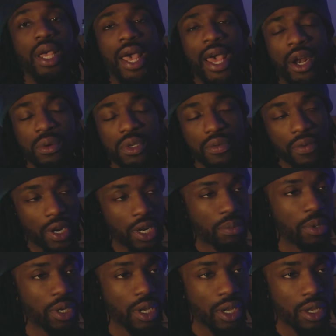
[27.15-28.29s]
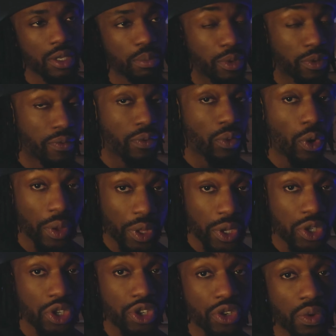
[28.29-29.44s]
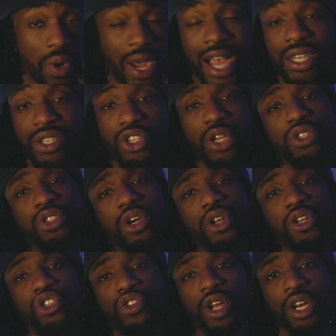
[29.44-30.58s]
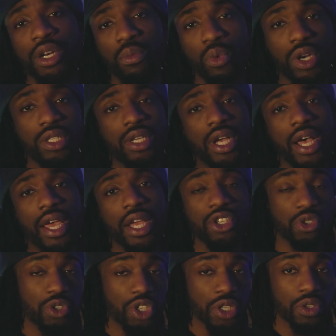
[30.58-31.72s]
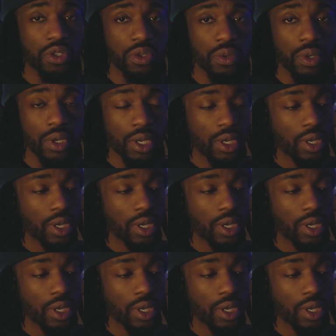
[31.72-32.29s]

And it was funny because before this shoot, I just started training Muay Thai and Jiu Jitsu,